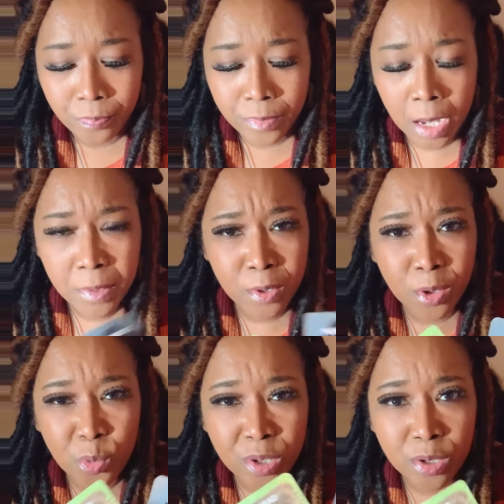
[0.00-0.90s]
I'm
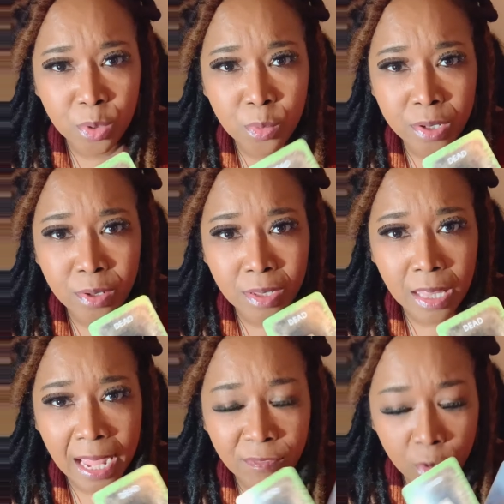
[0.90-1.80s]
here renewing your
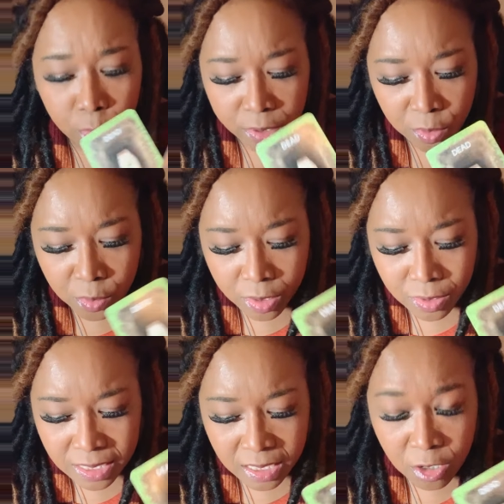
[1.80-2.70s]
life or renewing
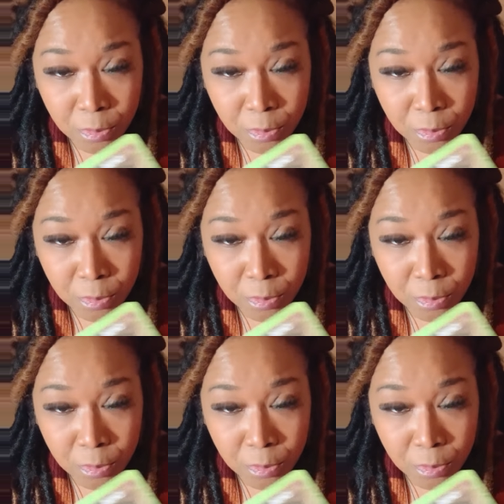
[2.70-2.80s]
yourself,